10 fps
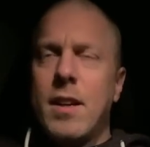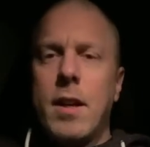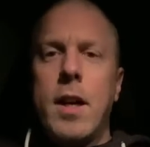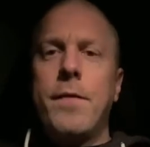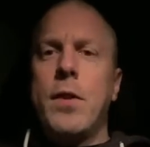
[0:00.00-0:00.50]

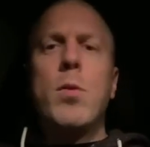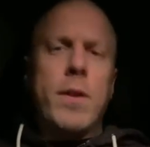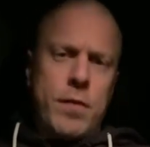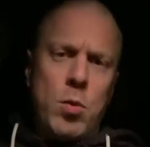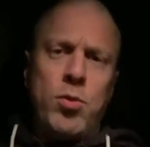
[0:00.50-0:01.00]
if you
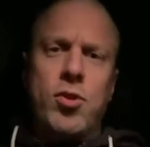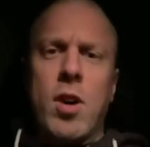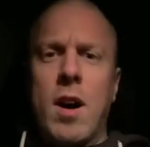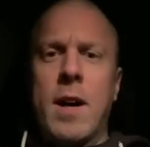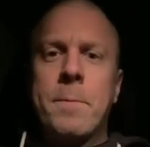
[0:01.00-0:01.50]
if you
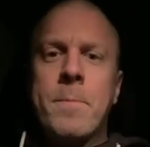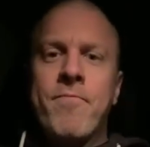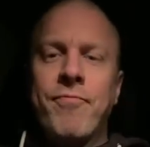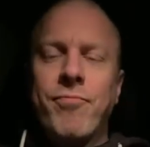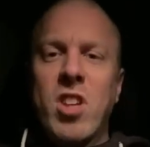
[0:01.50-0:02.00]
saw
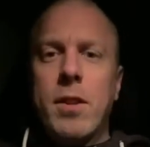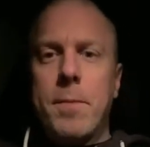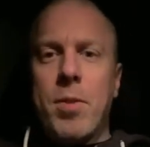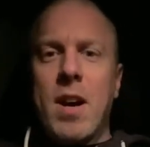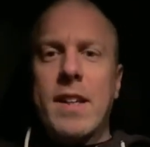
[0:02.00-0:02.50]
the
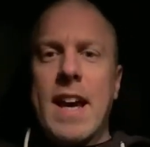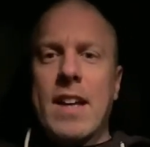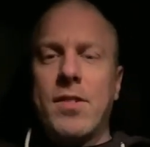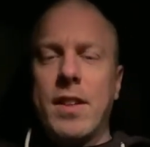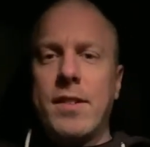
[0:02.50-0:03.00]

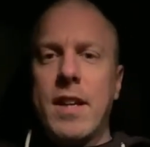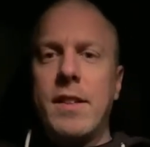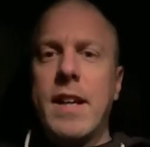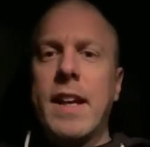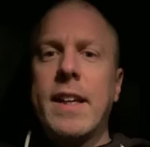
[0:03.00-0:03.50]
podcast and it
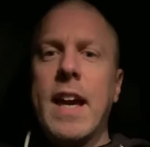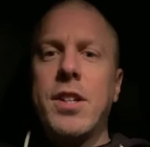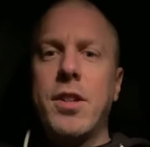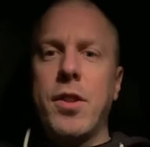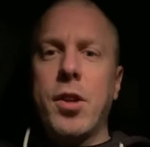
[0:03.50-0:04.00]
said
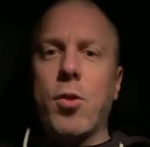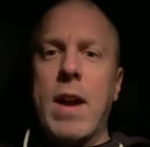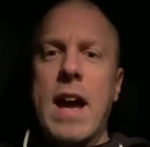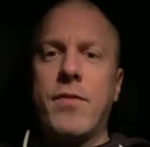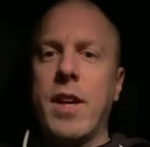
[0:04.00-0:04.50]
dedication to the
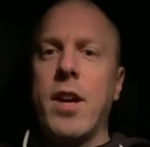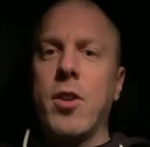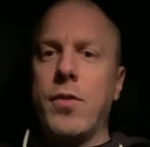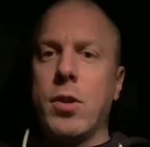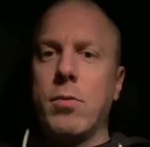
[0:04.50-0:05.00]
craft
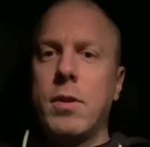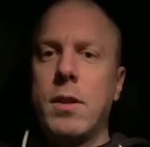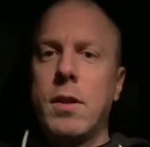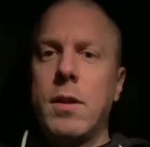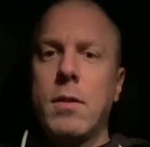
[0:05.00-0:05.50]
interview
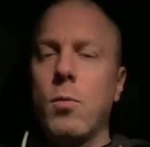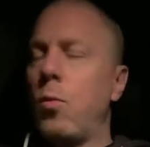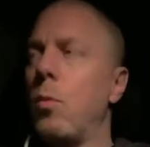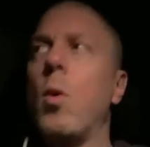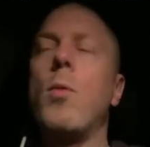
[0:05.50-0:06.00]

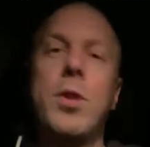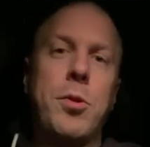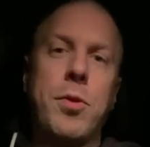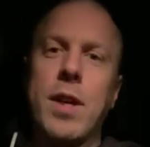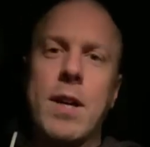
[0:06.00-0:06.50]
what would
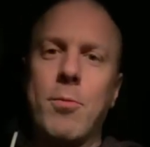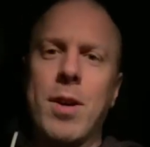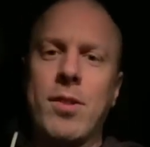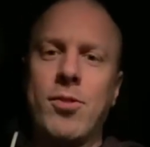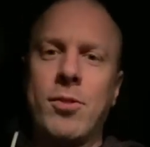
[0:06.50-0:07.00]
you think it
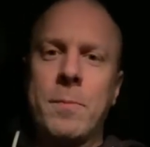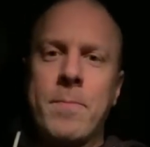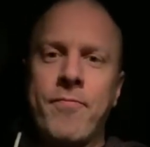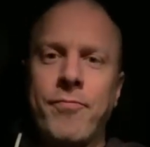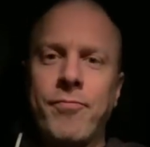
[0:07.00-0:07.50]
was?
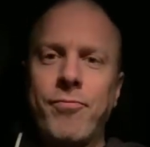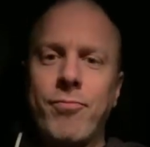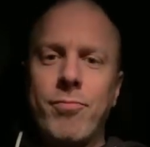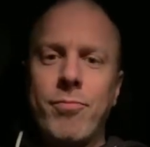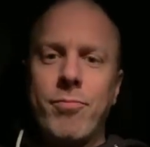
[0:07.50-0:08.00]

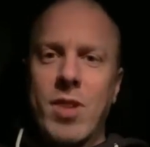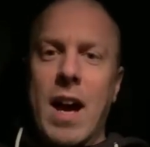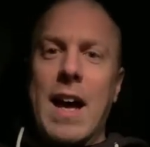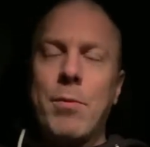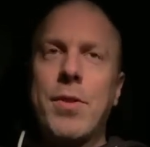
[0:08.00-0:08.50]

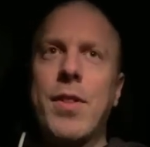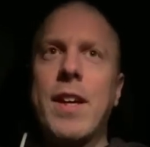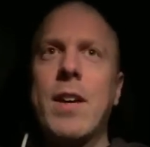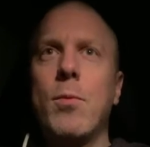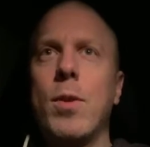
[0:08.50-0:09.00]
I would
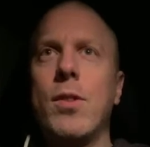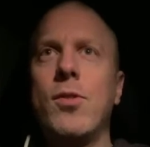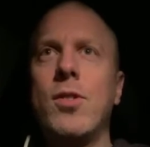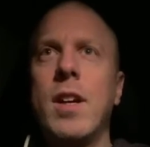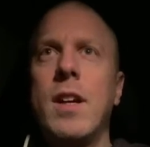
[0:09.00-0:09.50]
think it
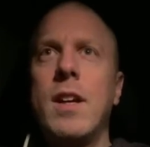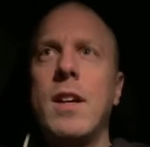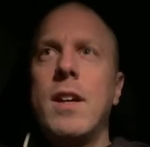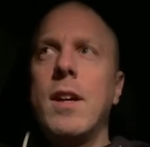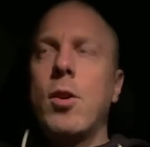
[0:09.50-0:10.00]
was
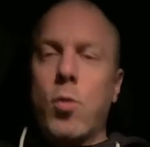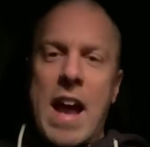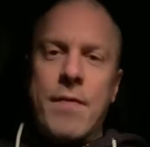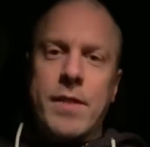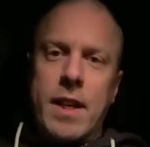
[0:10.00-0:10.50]

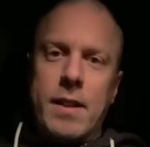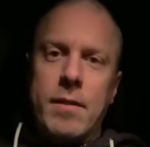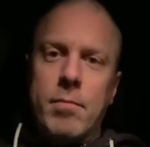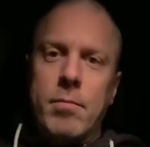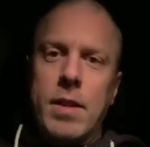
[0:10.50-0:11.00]
crafting,
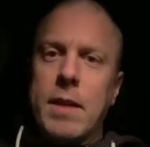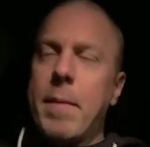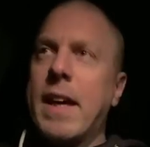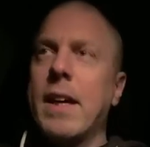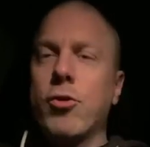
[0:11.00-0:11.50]
like
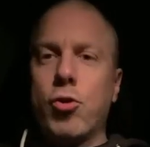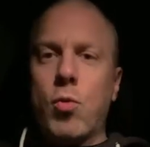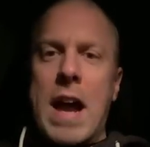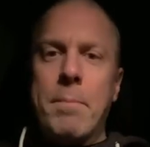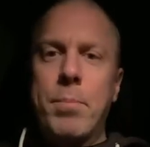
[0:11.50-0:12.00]
making a
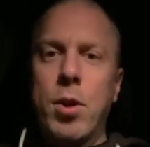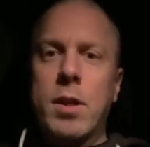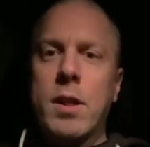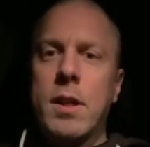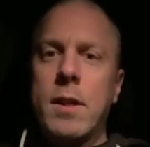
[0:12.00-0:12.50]

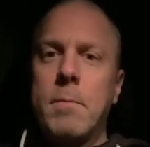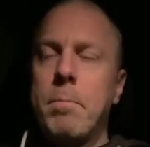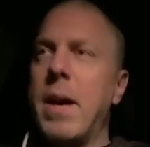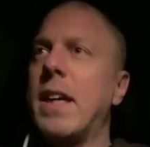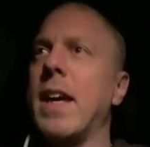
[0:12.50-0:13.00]
scrapbook,
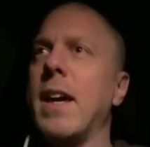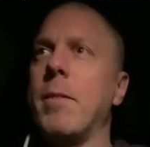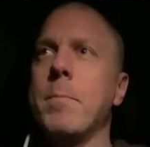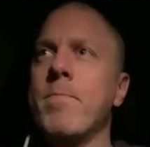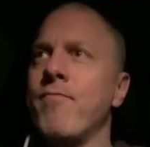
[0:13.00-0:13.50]

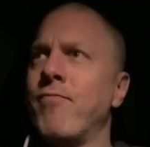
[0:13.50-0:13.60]
making,